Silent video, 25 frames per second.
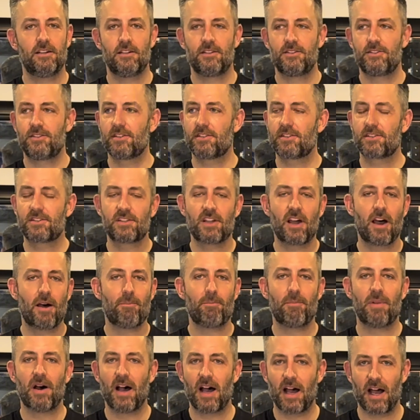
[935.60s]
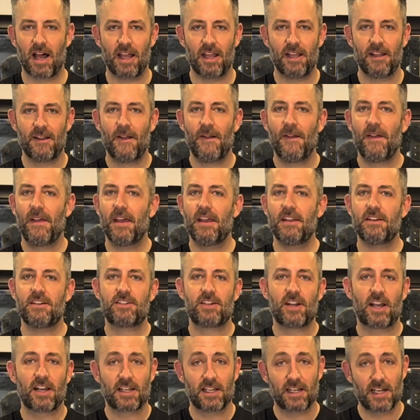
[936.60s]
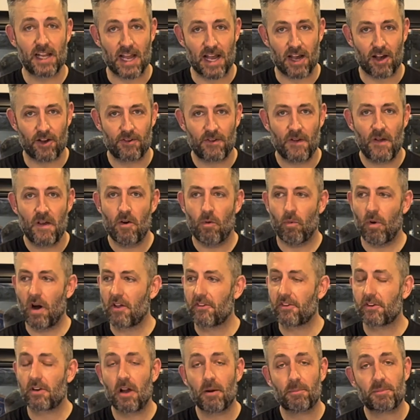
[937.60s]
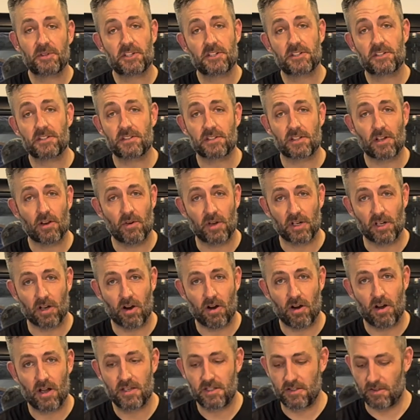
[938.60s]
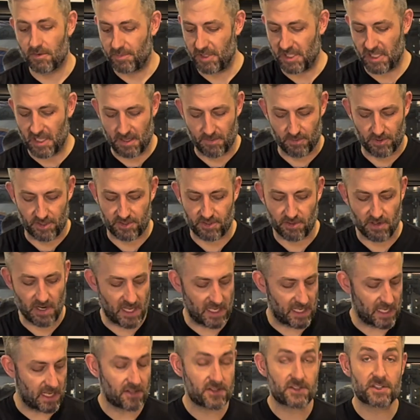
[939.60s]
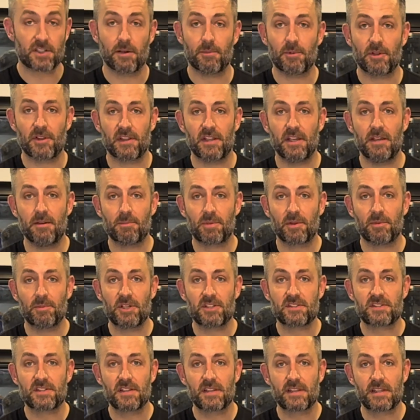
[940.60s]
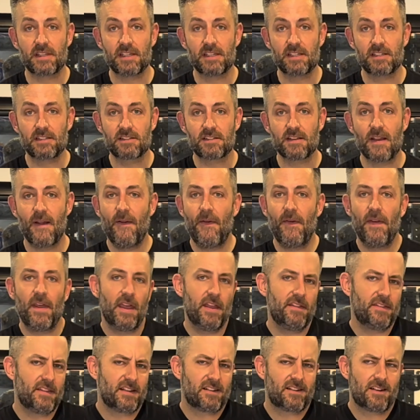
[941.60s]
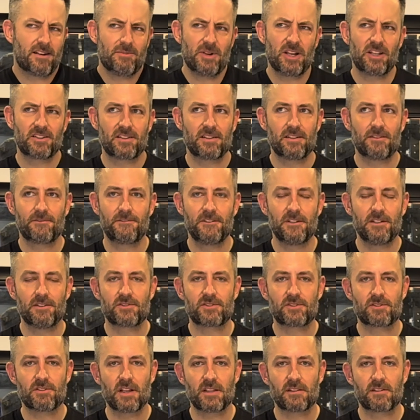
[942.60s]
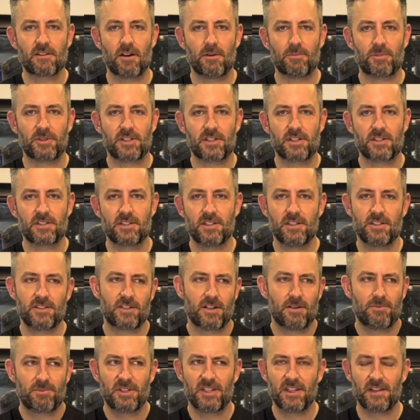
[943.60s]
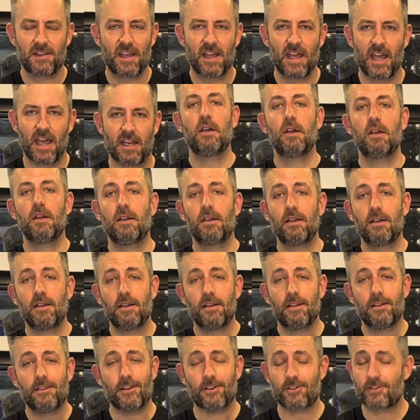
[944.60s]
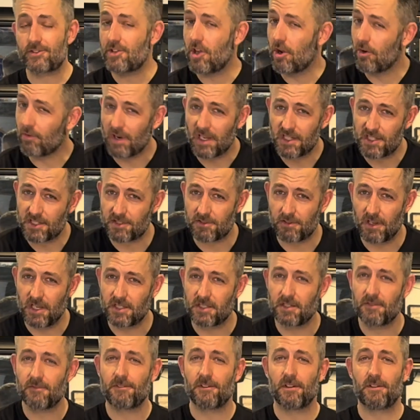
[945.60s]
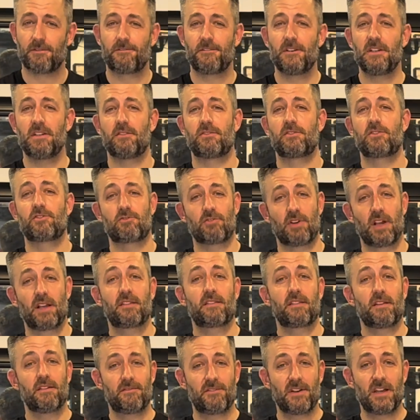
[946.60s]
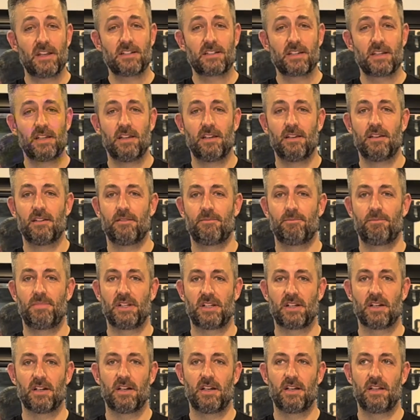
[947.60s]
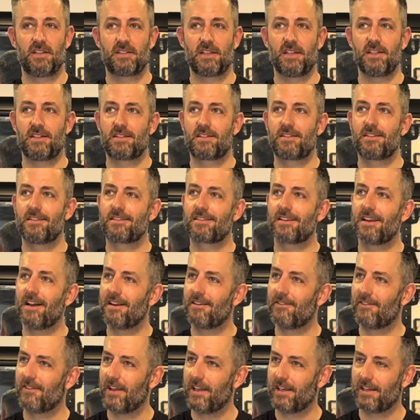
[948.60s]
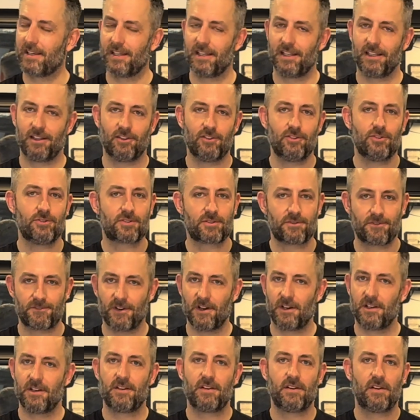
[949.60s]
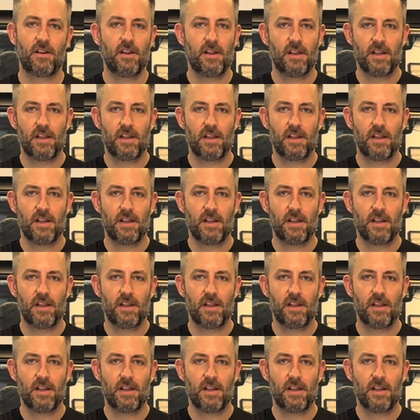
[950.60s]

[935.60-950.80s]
just stop by and check it out. While the competition's going on, you'll be able to try out some of the implements and things, and then come out to the Feet of Strength competition and jump into that. There's no registration for the Feet of Strength event, because it's just kind of like a loose, fun